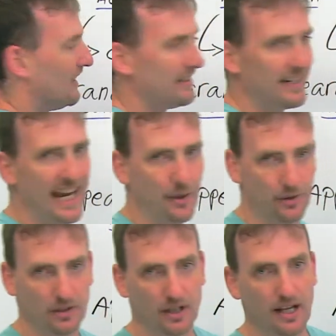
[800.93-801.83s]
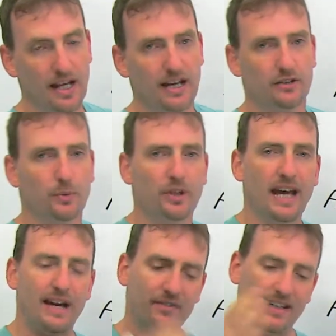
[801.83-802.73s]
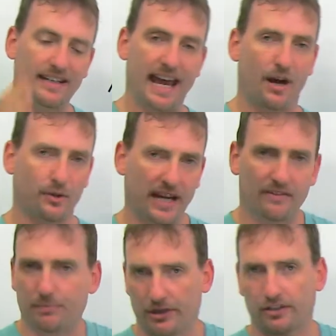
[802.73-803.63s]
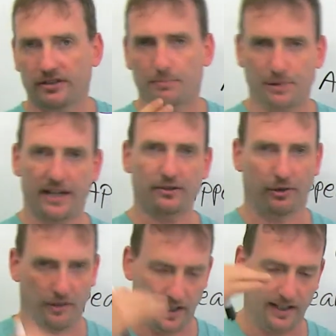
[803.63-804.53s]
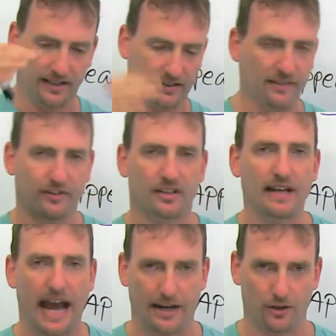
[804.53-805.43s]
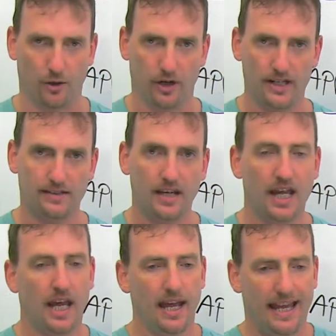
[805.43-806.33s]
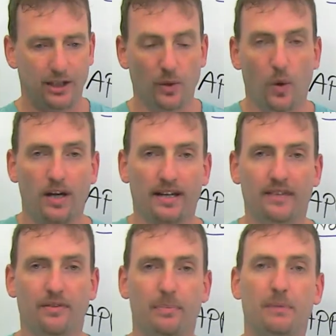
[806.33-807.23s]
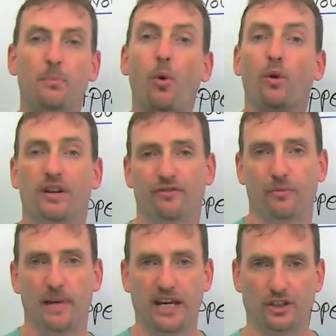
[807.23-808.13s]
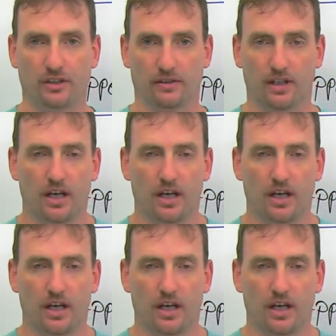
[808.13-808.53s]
a noun. So when you have a noun, you have a person, place, or thing in the different categories, and you want to give a bit more information.